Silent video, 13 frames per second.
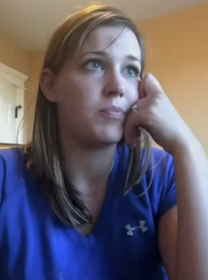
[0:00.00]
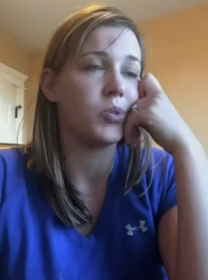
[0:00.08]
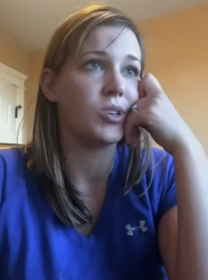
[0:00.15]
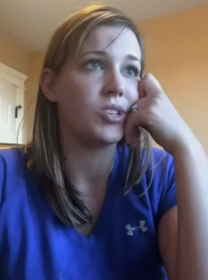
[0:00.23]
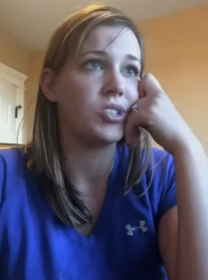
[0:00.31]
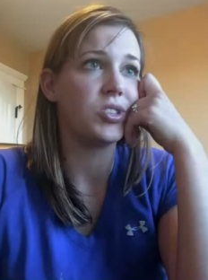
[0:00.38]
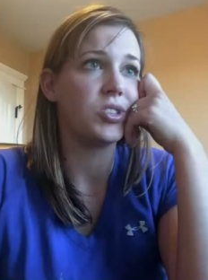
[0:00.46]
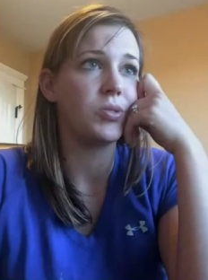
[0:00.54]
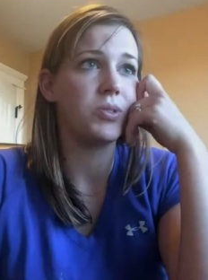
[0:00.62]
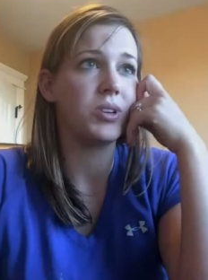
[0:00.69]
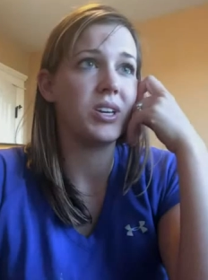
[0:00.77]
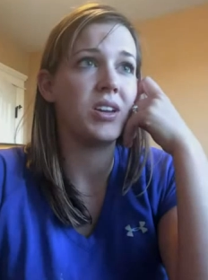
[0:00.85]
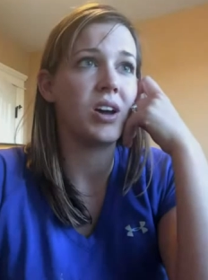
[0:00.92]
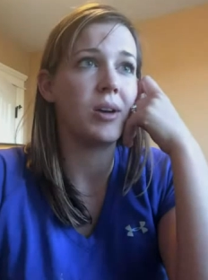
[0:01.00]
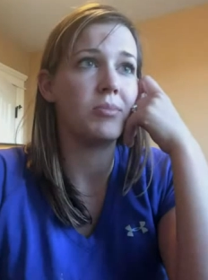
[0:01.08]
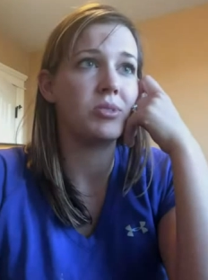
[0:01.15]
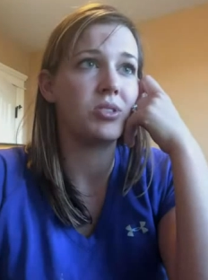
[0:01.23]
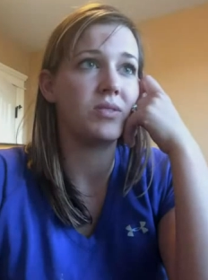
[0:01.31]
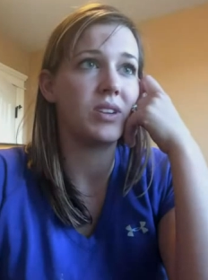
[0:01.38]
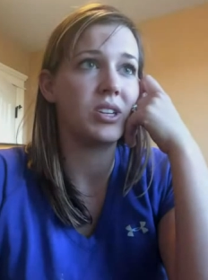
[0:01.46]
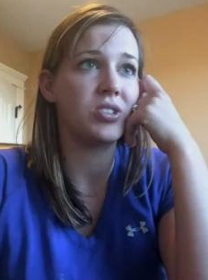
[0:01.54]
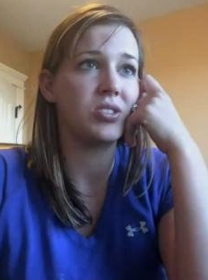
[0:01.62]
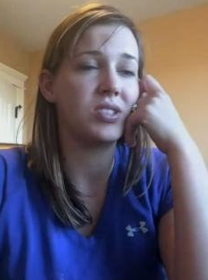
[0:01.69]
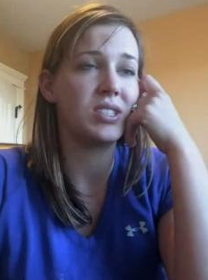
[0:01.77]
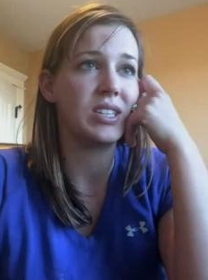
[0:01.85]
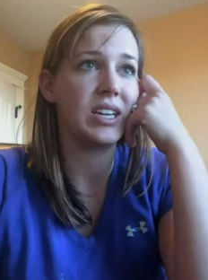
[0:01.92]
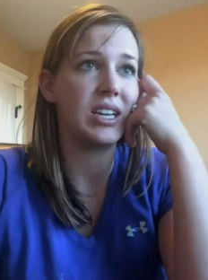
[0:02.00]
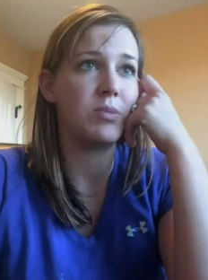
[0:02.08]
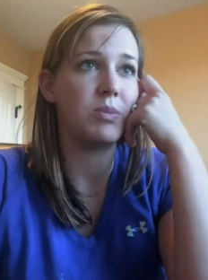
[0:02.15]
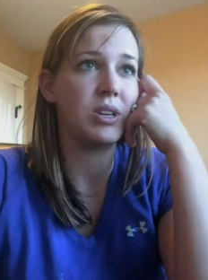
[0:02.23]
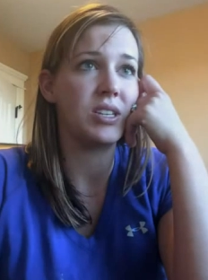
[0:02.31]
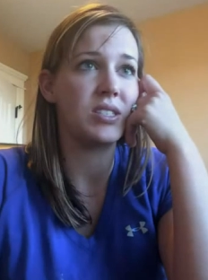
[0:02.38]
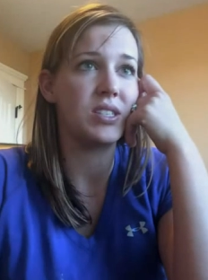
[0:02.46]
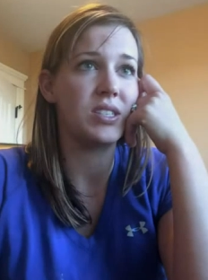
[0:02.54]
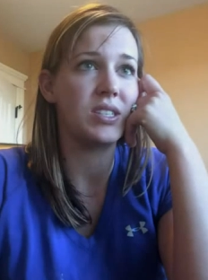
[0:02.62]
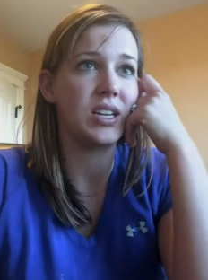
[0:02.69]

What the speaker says: Question 3, an observational study because the